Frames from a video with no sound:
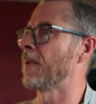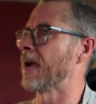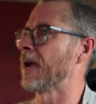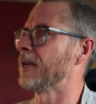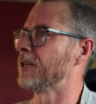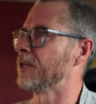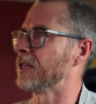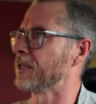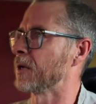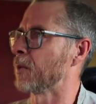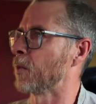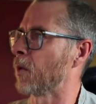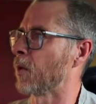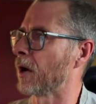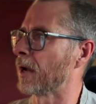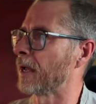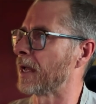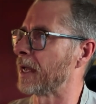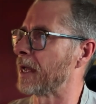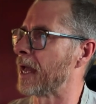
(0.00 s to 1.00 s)
page isn't
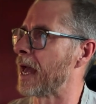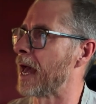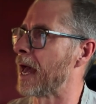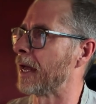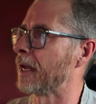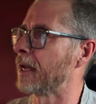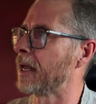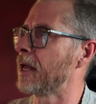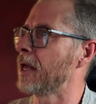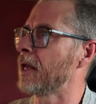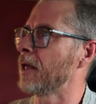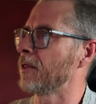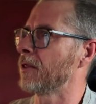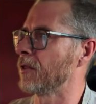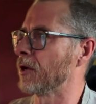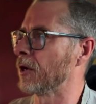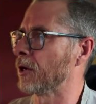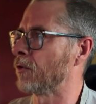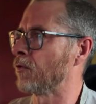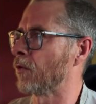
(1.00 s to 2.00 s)
working yet.
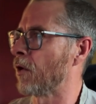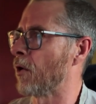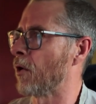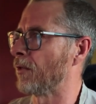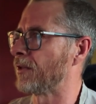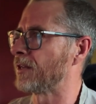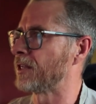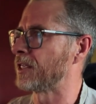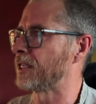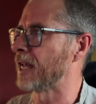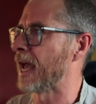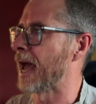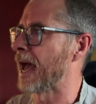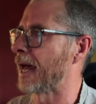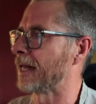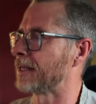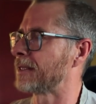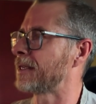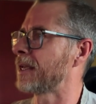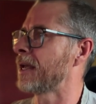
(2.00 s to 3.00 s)
The growth
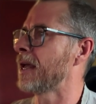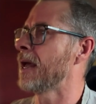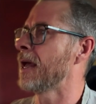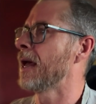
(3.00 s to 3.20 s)
stats.